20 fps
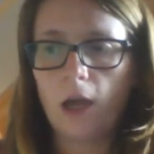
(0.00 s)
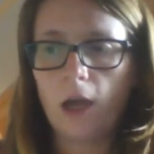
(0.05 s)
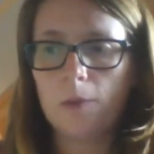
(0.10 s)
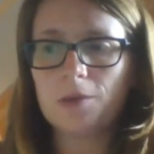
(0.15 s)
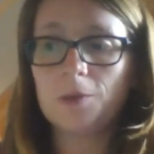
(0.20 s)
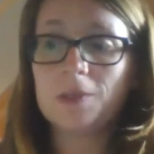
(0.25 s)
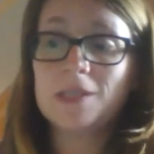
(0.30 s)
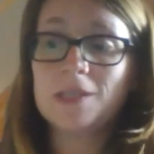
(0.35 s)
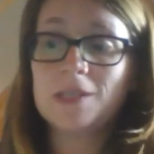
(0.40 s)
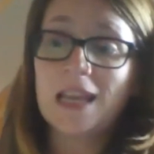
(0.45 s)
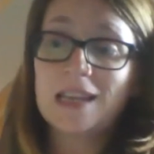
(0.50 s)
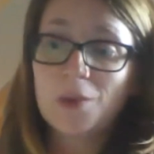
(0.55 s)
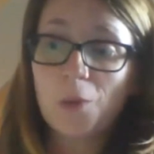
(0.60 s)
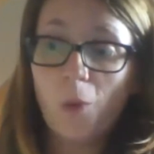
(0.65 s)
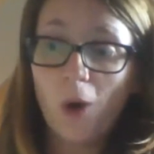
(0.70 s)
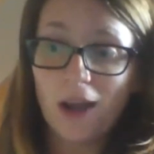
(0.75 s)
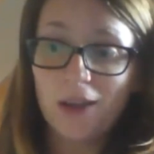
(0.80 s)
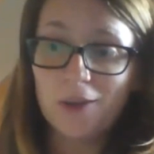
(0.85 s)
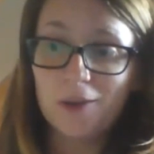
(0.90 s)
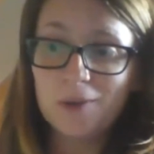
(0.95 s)
So it takes a
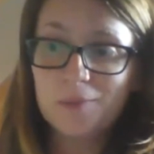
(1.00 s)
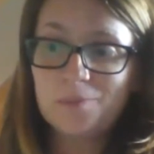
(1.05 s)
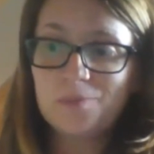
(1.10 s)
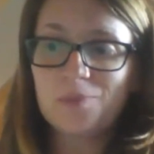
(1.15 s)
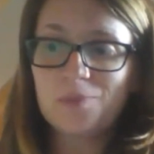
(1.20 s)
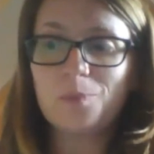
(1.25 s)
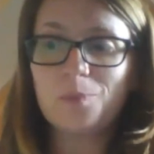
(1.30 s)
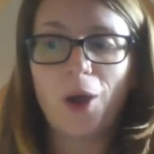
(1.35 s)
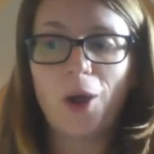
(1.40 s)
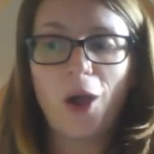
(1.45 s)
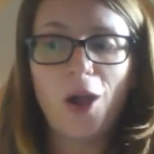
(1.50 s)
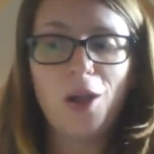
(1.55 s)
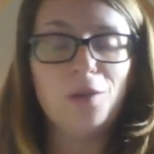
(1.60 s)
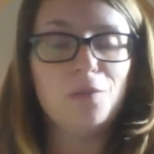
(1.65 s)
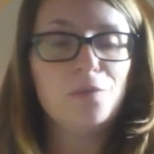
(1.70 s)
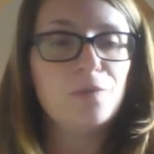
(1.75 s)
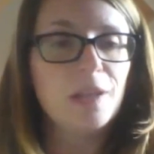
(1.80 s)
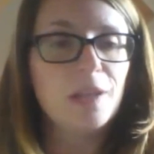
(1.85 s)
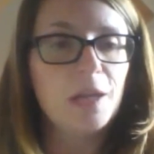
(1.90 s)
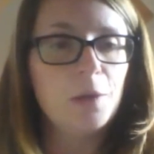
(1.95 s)
while, but
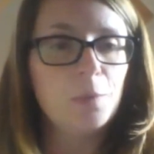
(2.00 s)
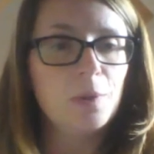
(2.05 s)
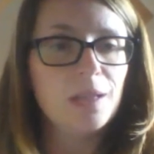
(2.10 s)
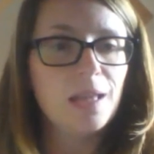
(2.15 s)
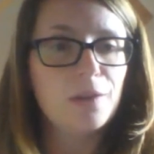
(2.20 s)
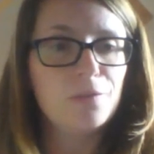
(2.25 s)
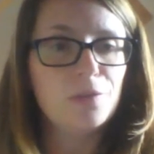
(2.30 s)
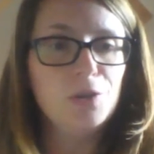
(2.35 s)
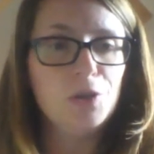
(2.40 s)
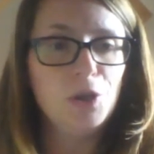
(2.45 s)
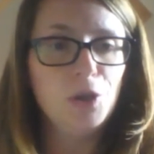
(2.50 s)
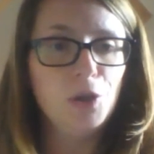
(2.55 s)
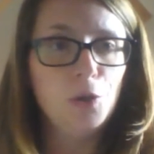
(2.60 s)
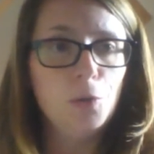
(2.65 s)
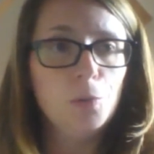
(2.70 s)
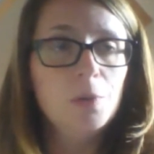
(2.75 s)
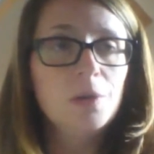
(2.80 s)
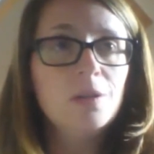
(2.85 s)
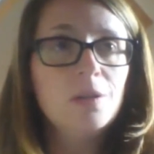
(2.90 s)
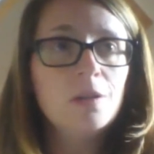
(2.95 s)
hopefully we'll have a
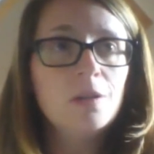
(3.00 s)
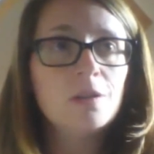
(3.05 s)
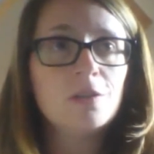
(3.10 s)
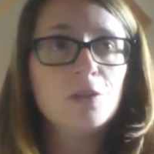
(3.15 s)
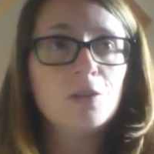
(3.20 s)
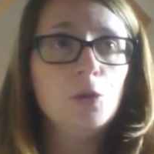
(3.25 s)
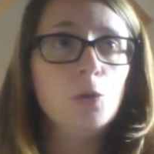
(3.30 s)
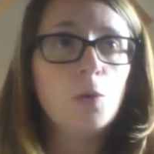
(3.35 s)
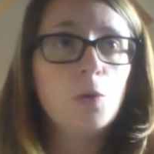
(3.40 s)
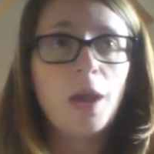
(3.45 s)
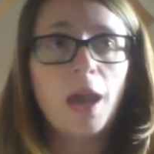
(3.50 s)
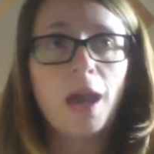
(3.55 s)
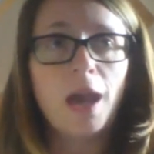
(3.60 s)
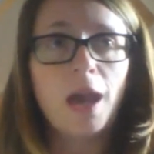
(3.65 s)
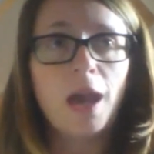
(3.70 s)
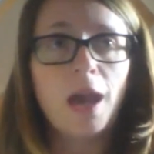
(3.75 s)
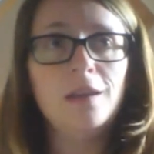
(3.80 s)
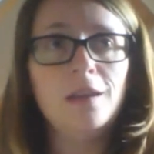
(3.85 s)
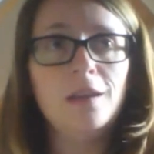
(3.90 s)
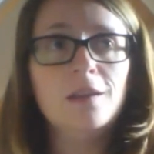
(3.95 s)
new
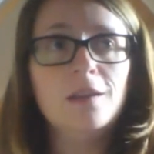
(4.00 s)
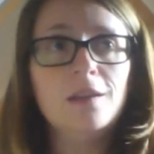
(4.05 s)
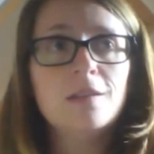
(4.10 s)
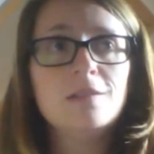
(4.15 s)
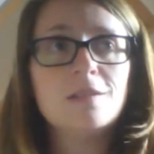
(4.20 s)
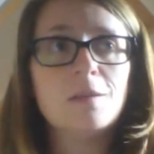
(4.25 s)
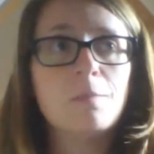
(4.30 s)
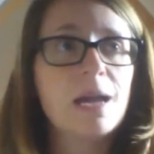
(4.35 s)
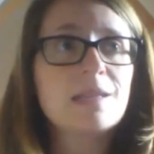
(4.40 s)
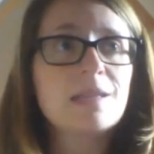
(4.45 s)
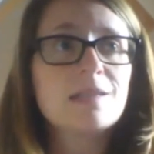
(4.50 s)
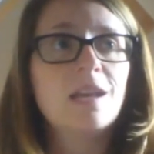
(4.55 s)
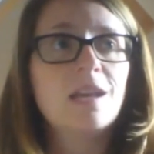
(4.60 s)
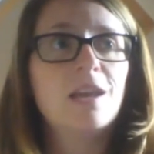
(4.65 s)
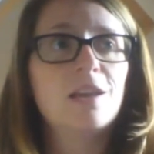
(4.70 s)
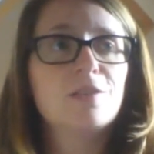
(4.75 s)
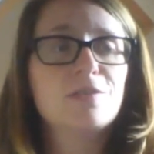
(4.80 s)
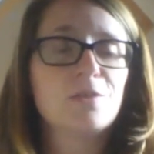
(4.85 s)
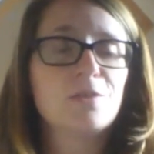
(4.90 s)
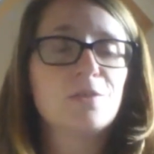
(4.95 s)
UK domestic
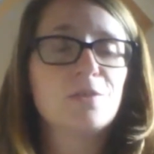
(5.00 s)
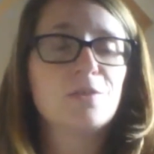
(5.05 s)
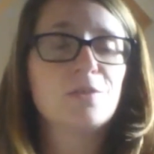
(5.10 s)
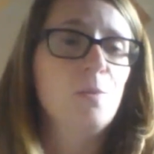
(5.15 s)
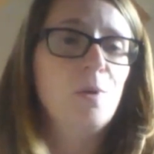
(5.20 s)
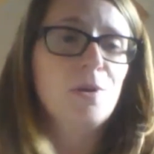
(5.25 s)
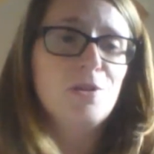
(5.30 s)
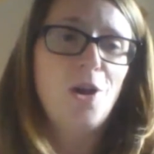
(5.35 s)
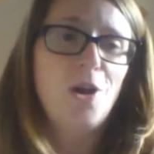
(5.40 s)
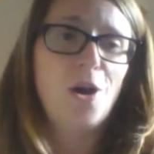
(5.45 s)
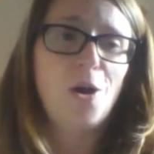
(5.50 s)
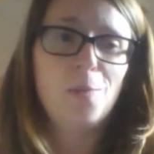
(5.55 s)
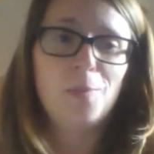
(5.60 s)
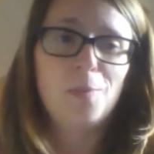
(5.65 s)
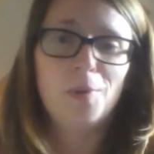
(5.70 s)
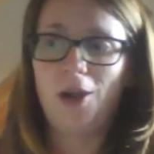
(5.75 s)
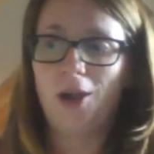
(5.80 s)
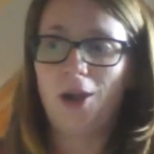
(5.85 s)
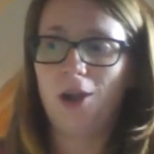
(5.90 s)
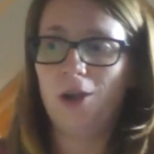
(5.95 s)
salt marsh carbon
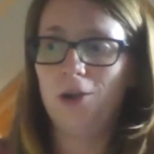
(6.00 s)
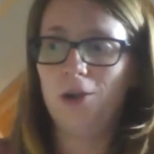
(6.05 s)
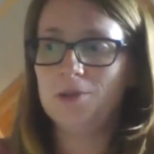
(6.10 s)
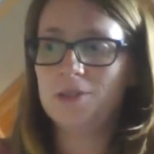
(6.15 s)
code